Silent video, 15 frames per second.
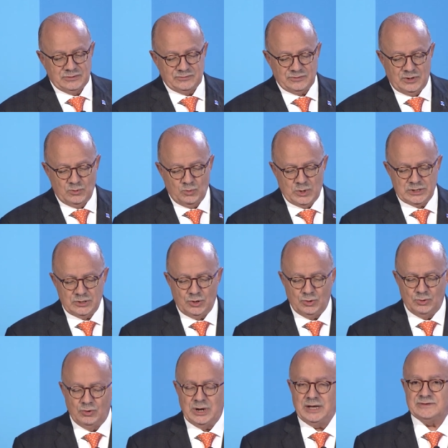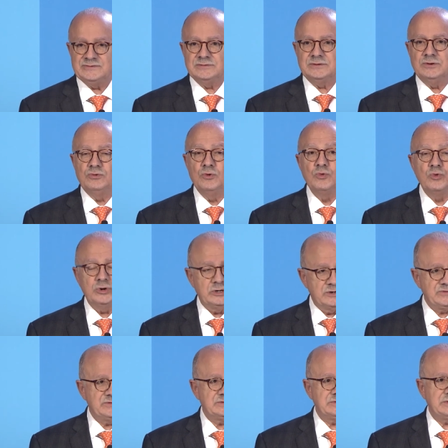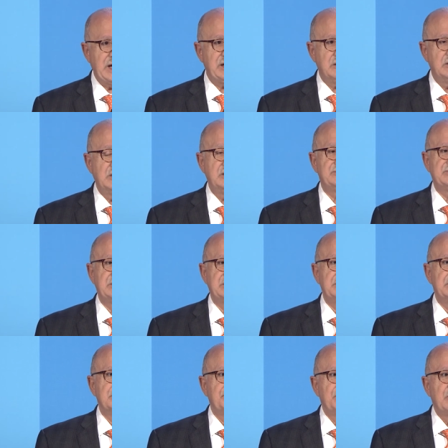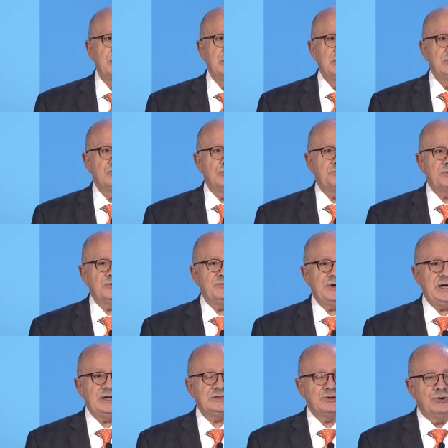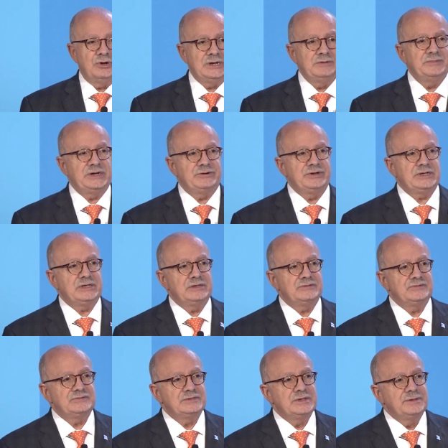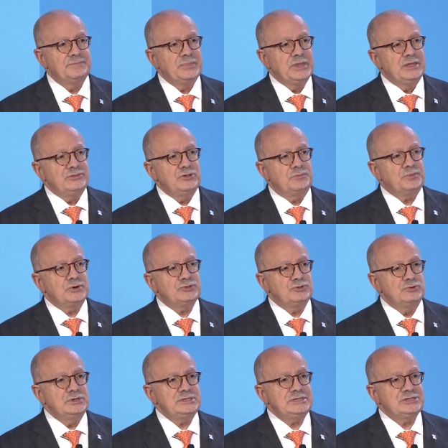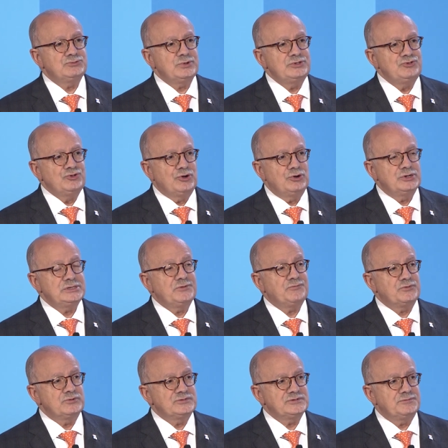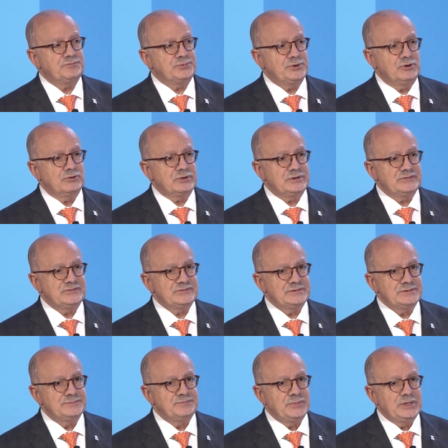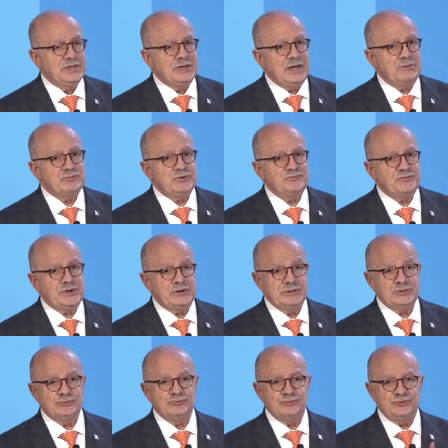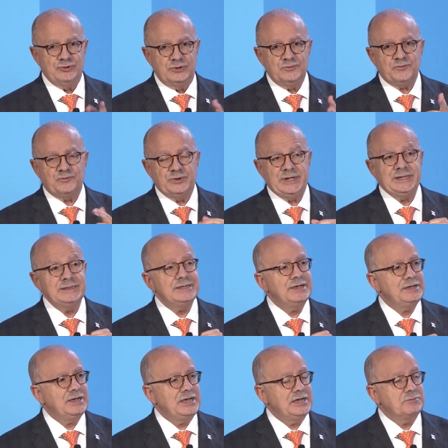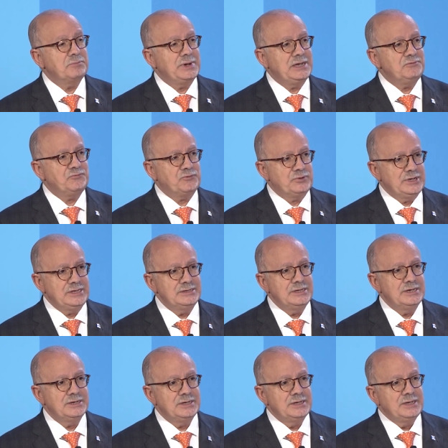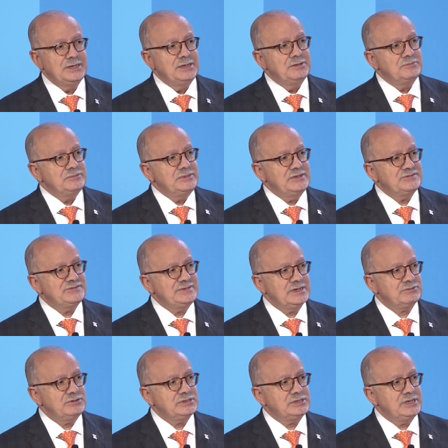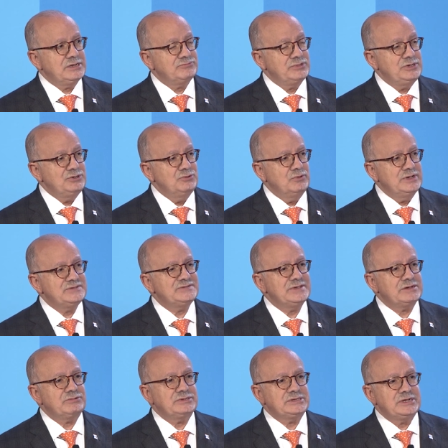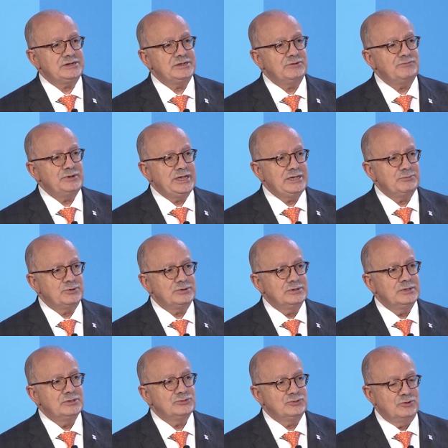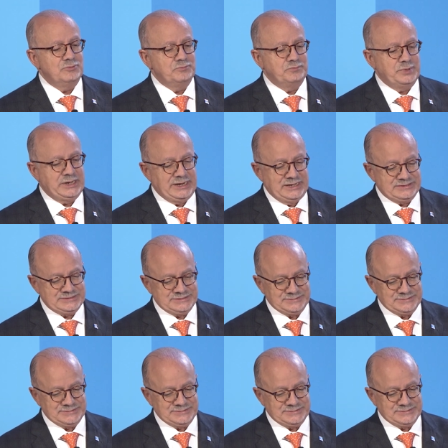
someone who, has, who works tirelessly to provide all Americans the opportunity to enjoy the fruits of progress. I'm referring to your friend and my friend, the, Secretary, the U.S. Secretary of Labor, Tom Perez.